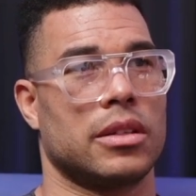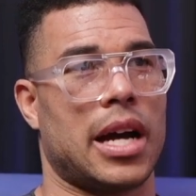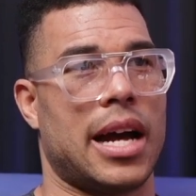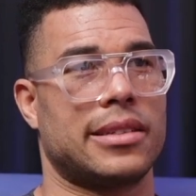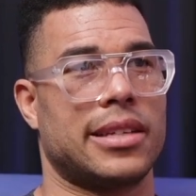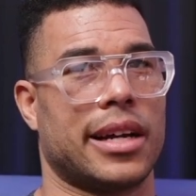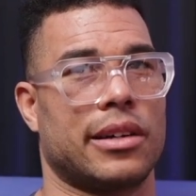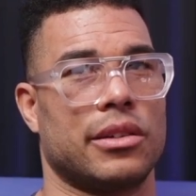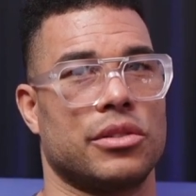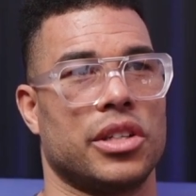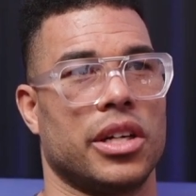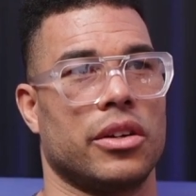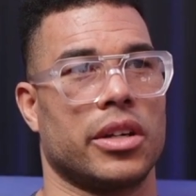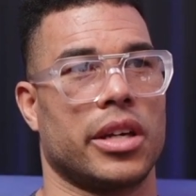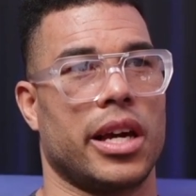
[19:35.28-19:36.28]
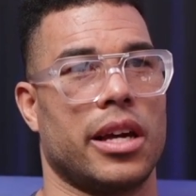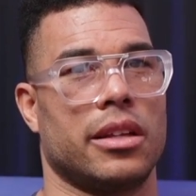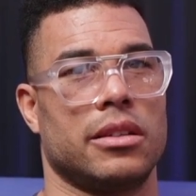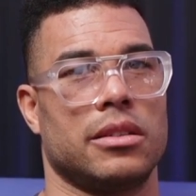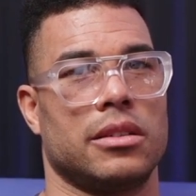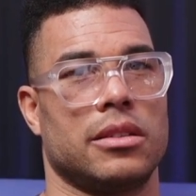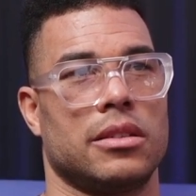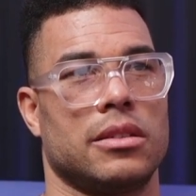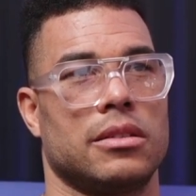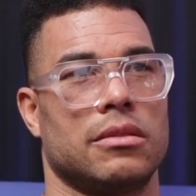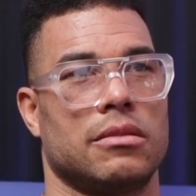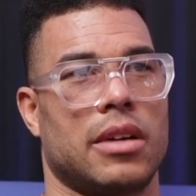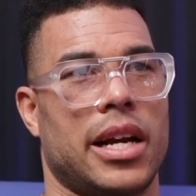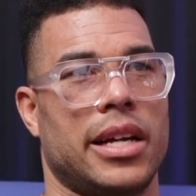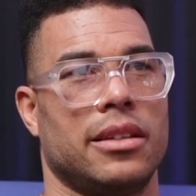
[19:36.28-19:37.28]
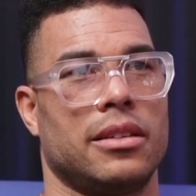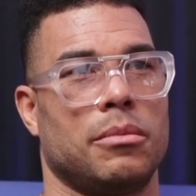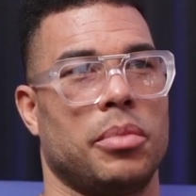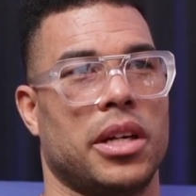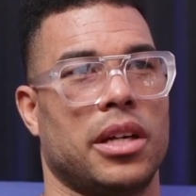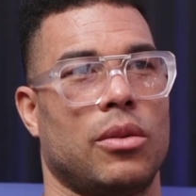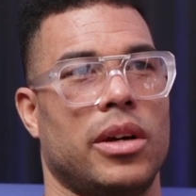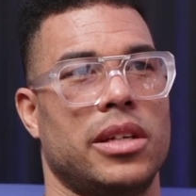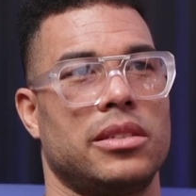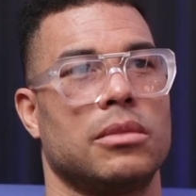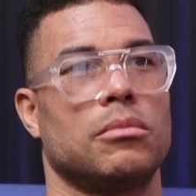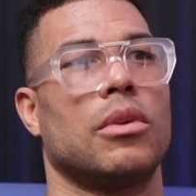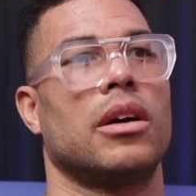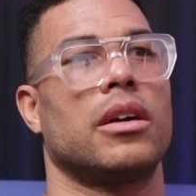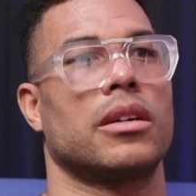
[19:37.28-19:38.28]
How's that going to gel together? Right? Big question mark.